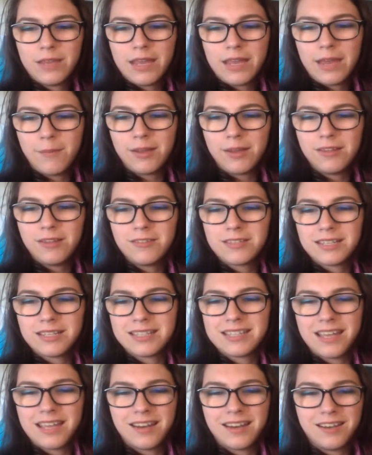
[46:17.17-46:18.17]
Am I losing
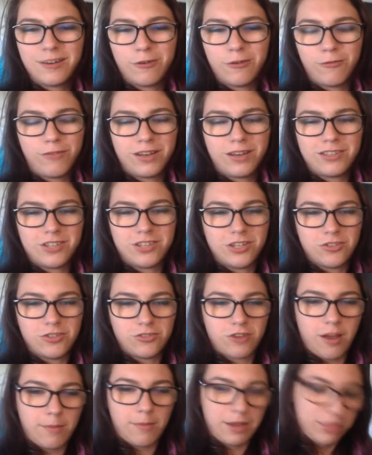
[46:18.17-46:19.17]
sanity or faith change your
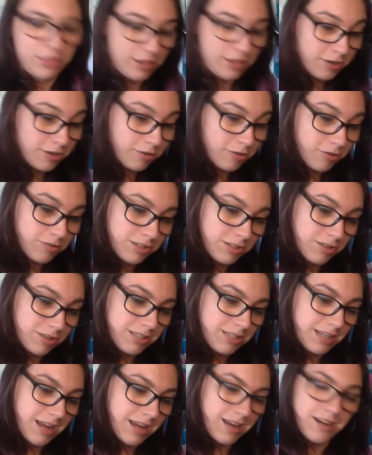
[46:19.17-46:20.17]
top? I think you're losing your
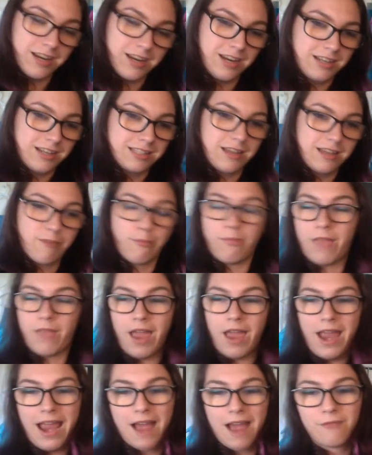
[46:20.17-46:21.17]
sanity, because
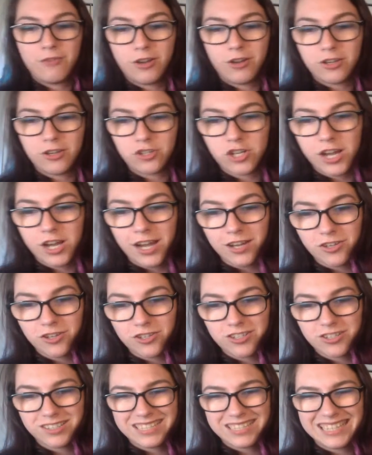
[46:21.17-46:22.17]
I have not
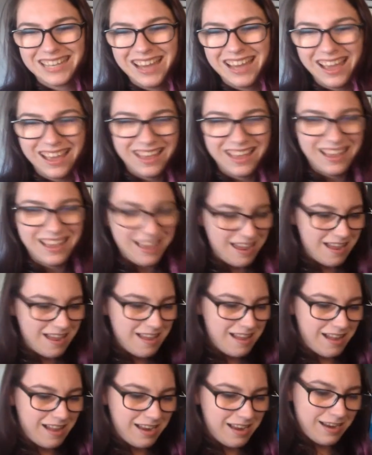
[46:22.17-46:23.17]
changed.
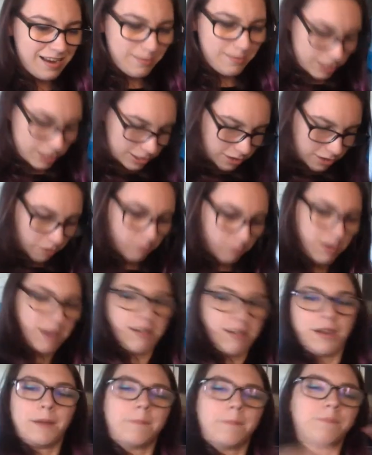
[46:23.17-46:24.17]
I am still
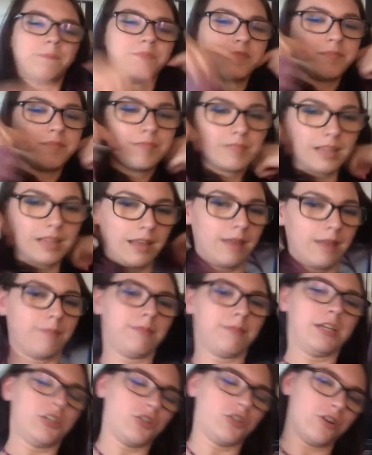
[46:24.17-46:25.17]
wearing
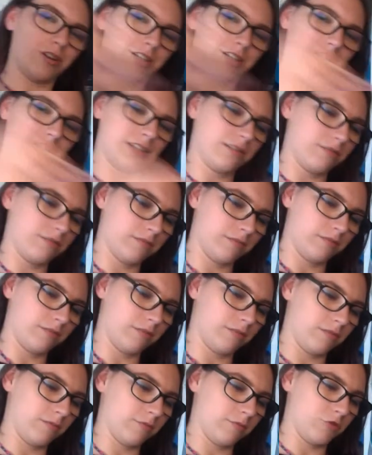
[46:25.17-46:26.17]
my shirt
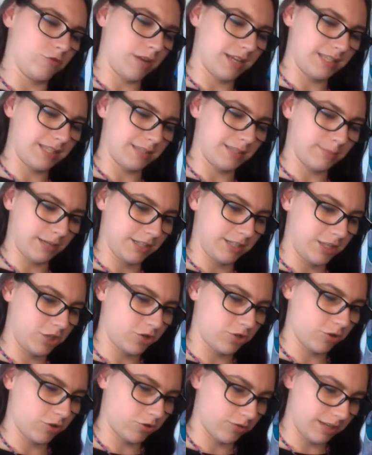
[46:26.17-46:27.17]
dress, my
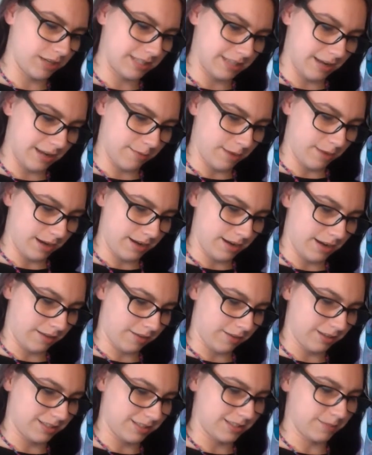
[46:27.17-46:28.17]
t-shirt dress, and my
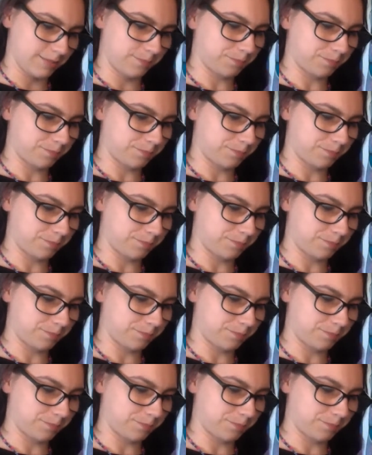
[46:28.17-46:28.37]
necklace,